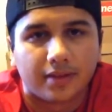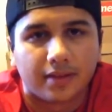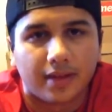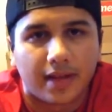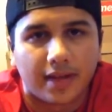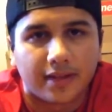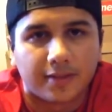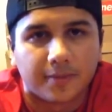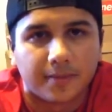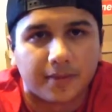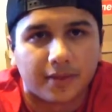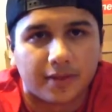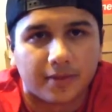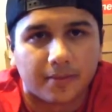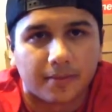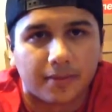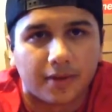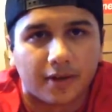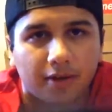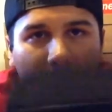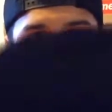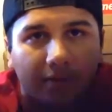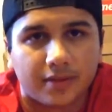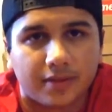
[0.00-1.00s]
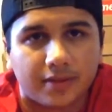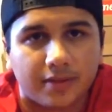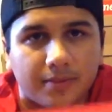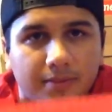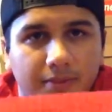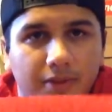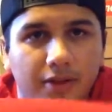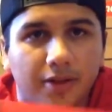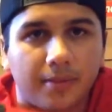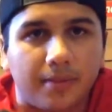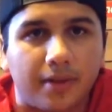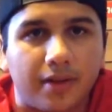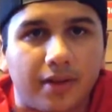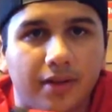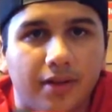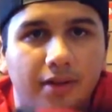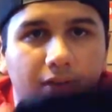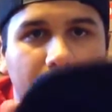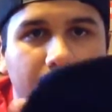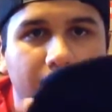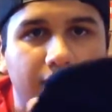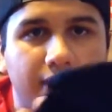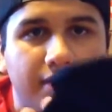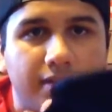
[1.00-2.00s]
nice big compartment. Put all my
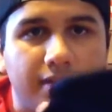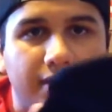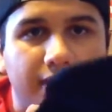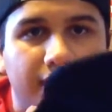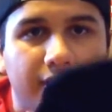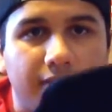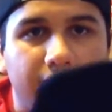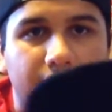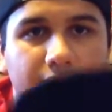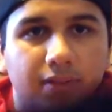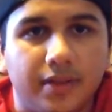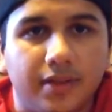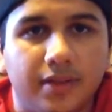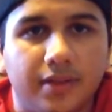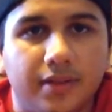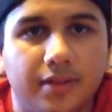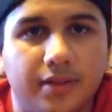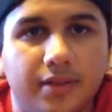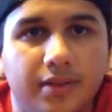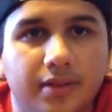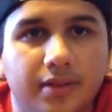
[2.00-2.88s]
cards and stuff in there.